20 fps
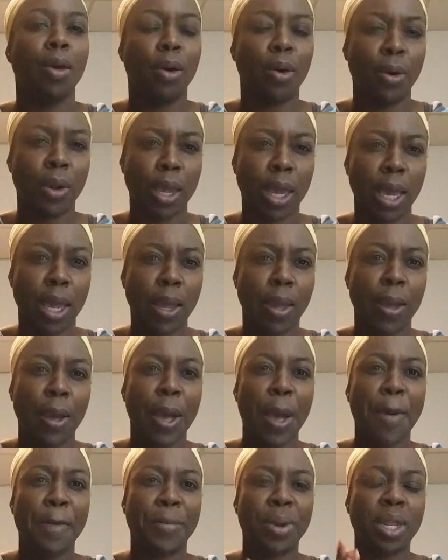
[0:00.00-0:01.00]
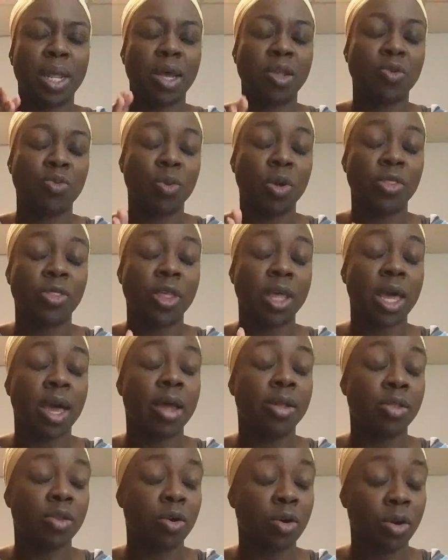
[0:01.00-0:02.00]
Okay? But that's one thing
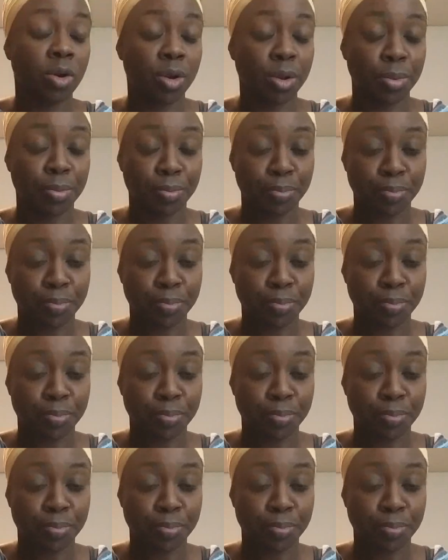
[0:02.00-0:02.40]
I learned.